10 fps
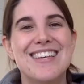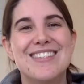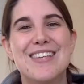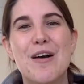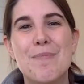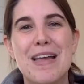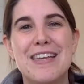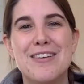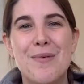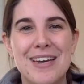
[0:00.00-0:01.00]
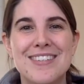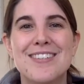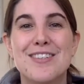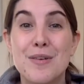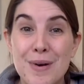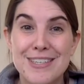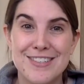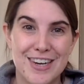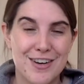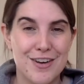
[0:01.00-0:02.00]
But you do want to
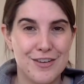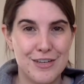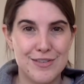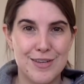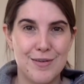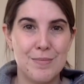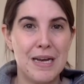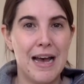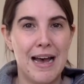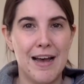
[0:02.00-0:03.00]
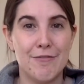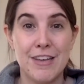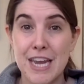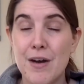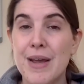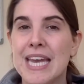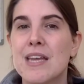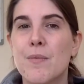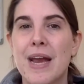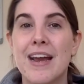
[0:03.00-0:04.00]
share your YouTube video
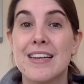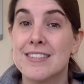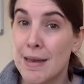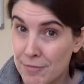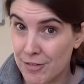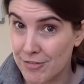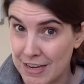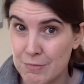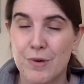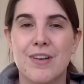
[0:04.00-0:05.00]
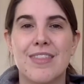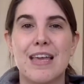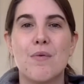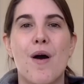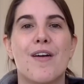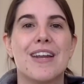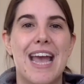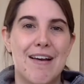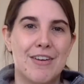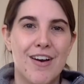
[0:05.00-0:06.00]
anywhere except for Facebook that you already
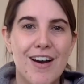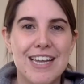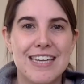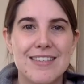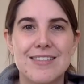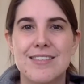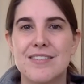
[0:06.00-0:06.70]
have an audience.